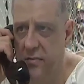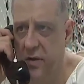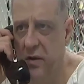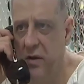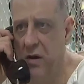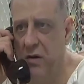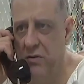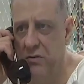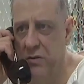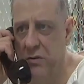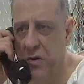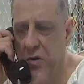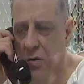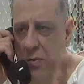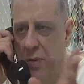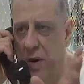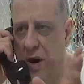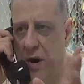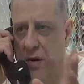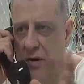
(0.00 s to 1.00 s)
because her
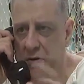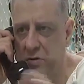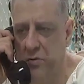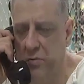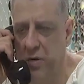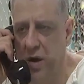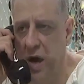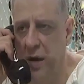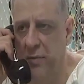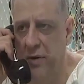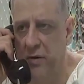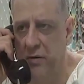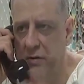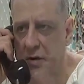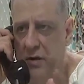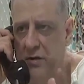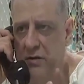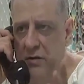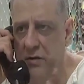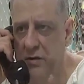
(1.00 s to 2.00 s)
parents are blaming it on
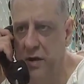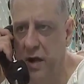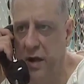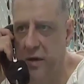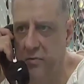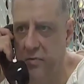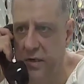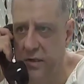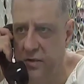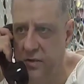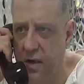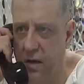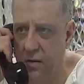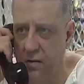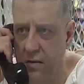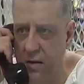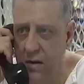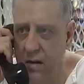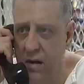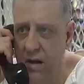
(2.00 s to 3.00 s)
us and saying we
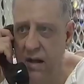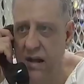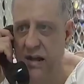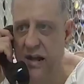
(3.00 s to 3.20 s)
stole it.